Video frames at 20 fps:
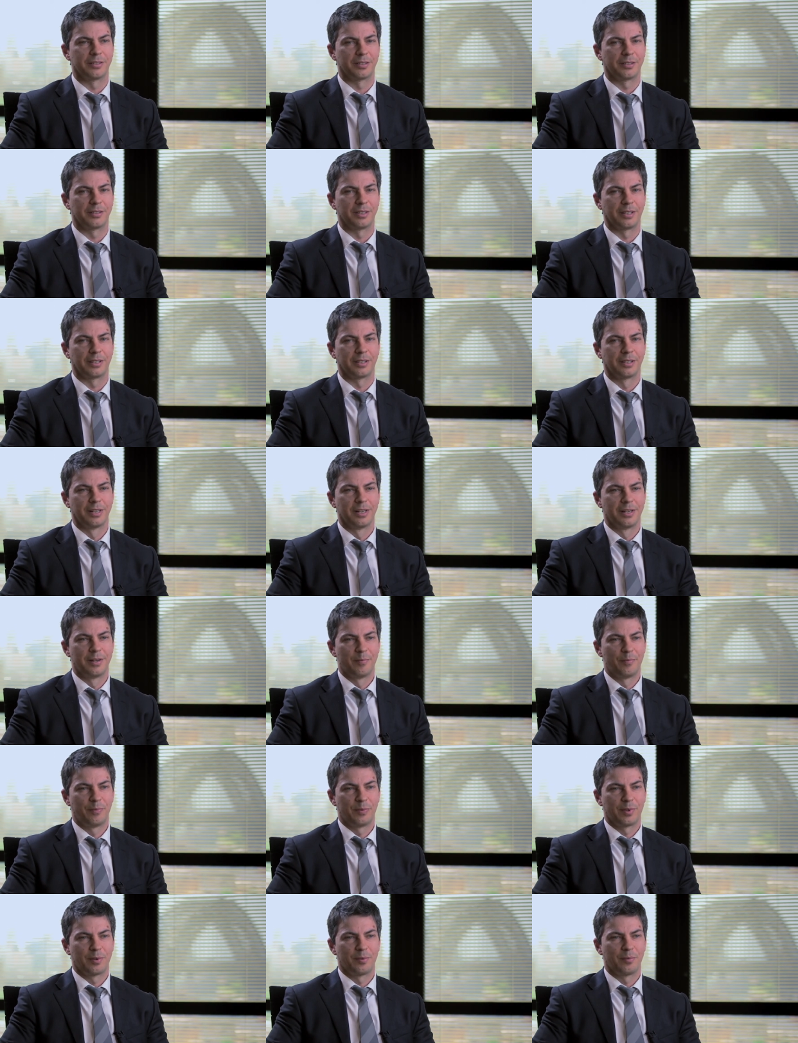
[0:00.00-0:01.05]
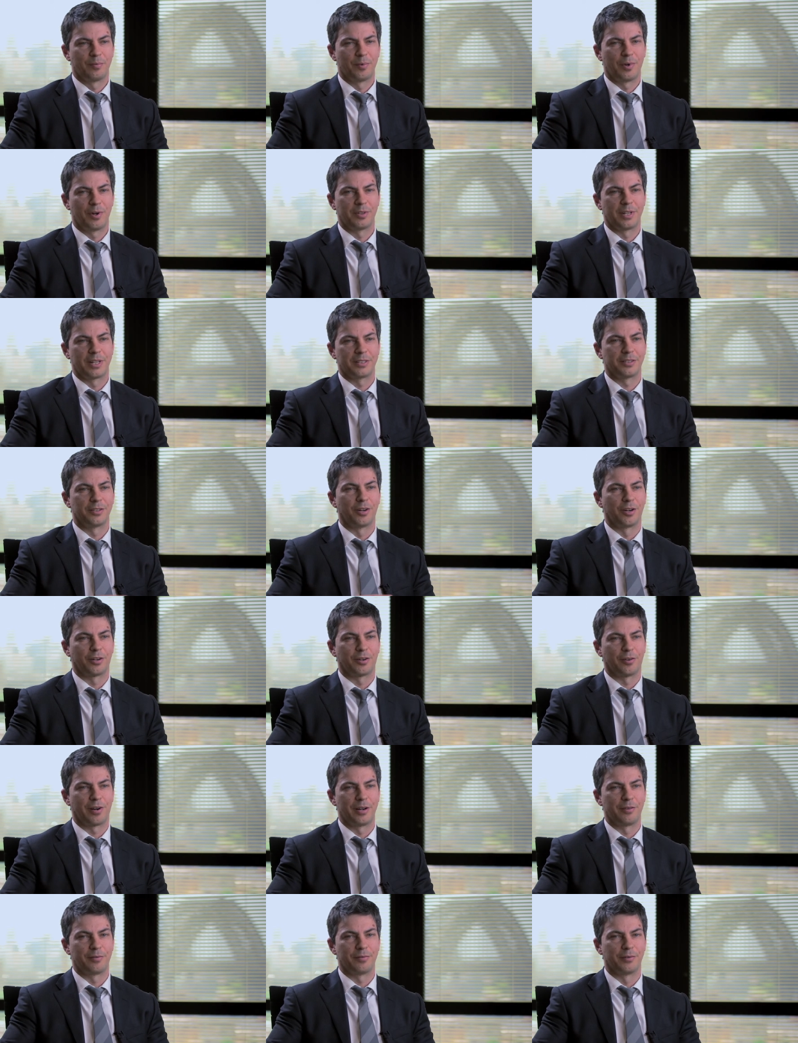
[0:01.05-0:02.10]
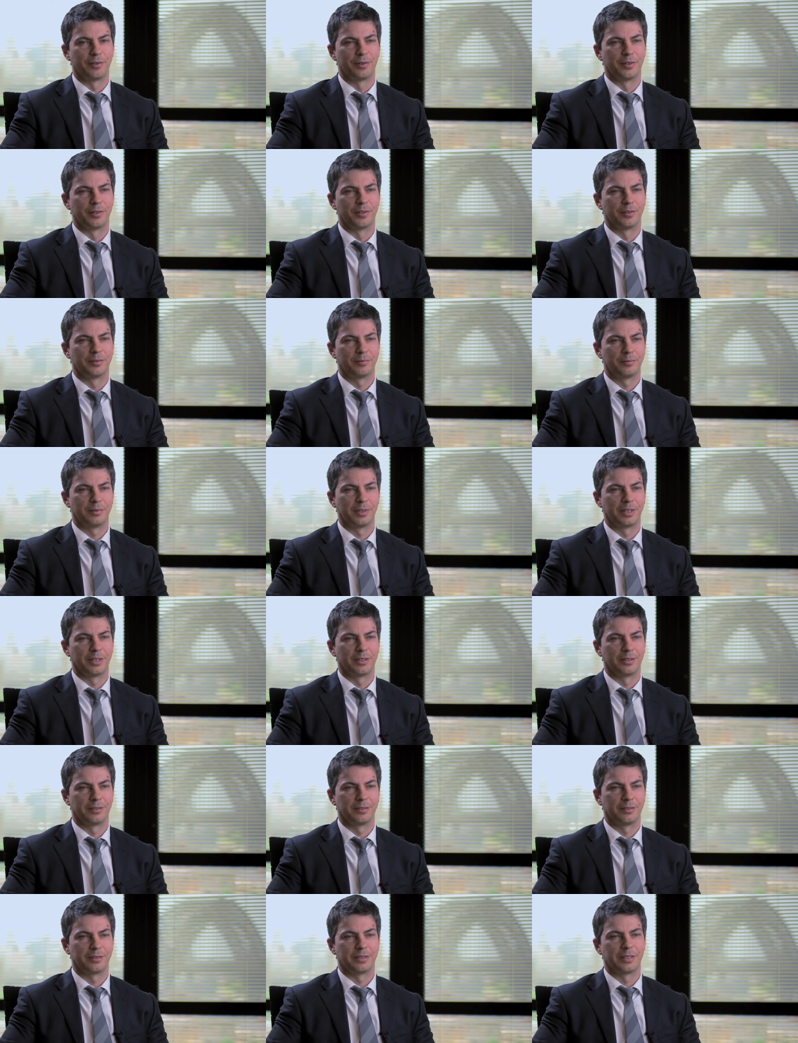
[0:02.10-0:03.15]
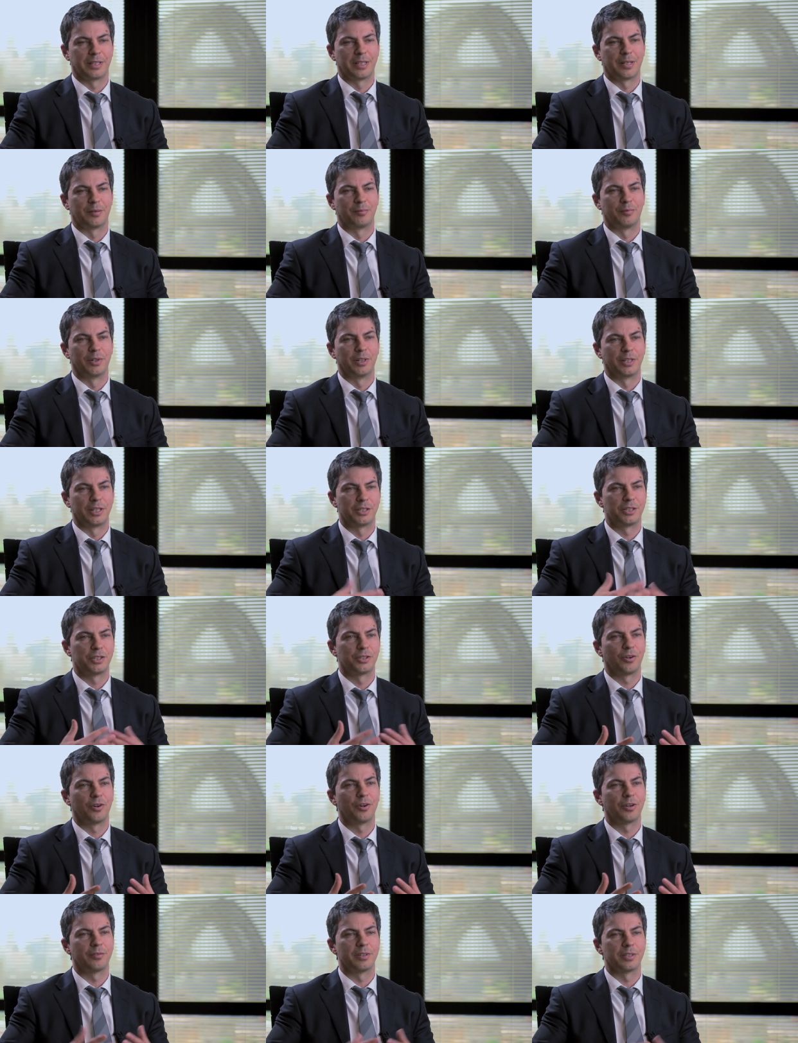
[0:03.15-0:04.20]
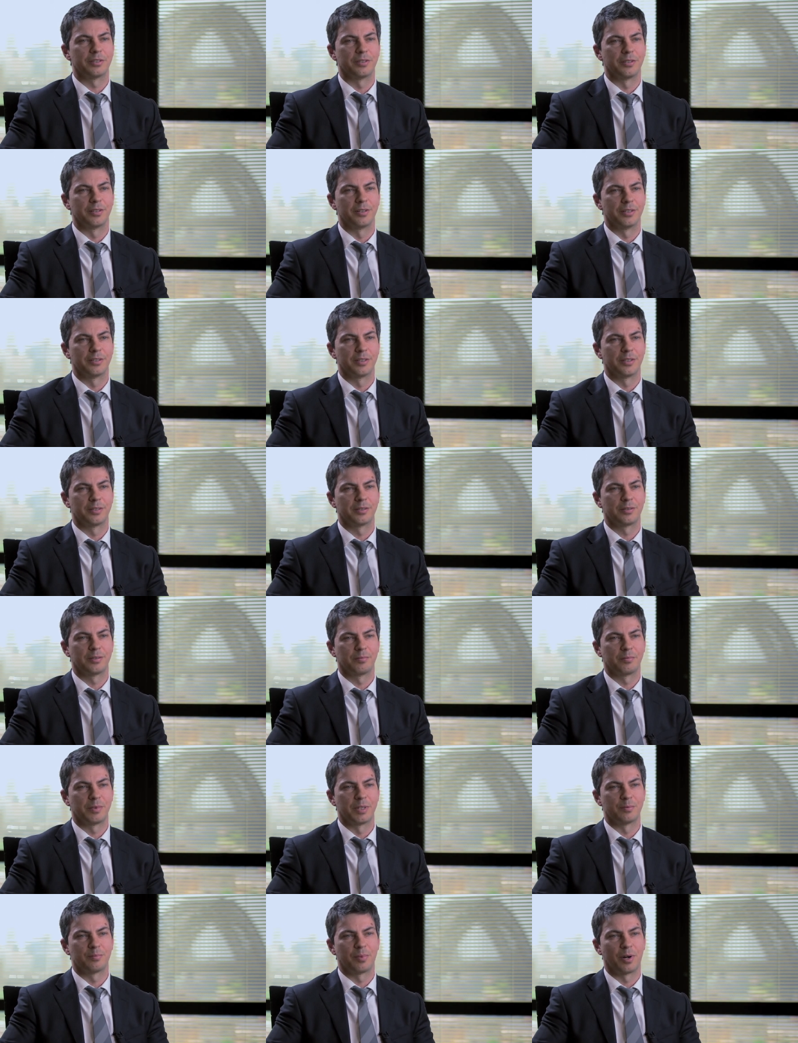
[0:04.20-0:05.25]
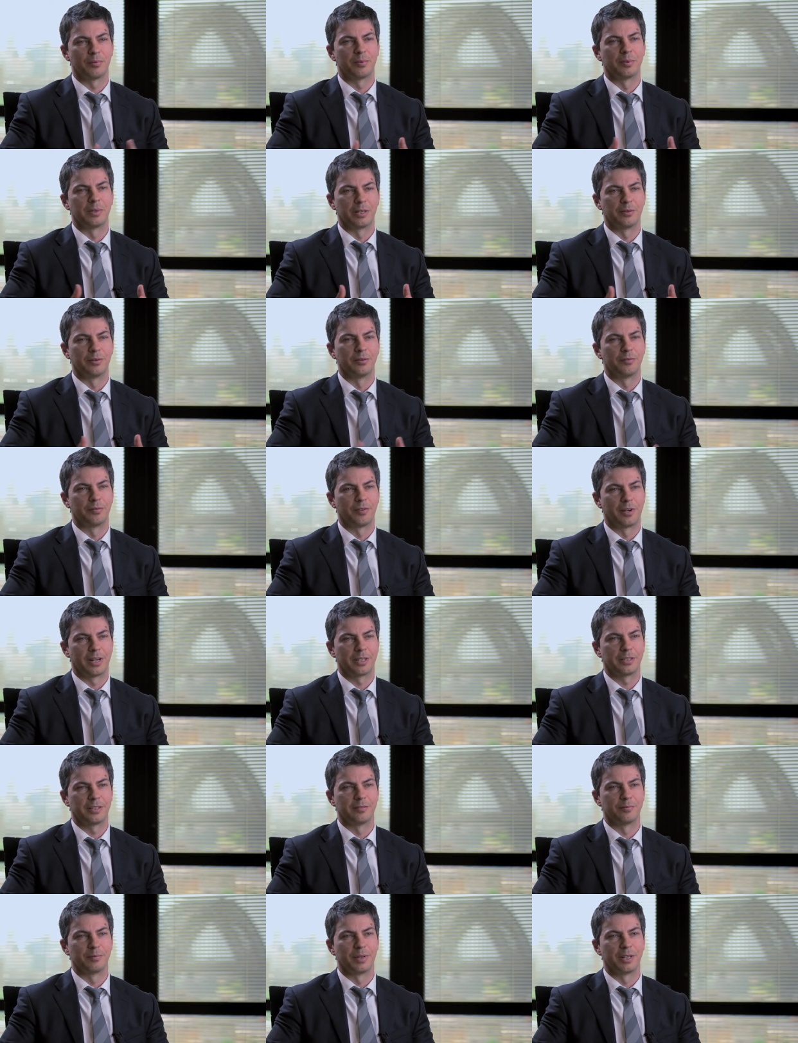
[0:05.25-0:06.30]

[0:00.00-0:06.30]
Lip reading: And I think while that's not great for really strong returns, it's probably good for active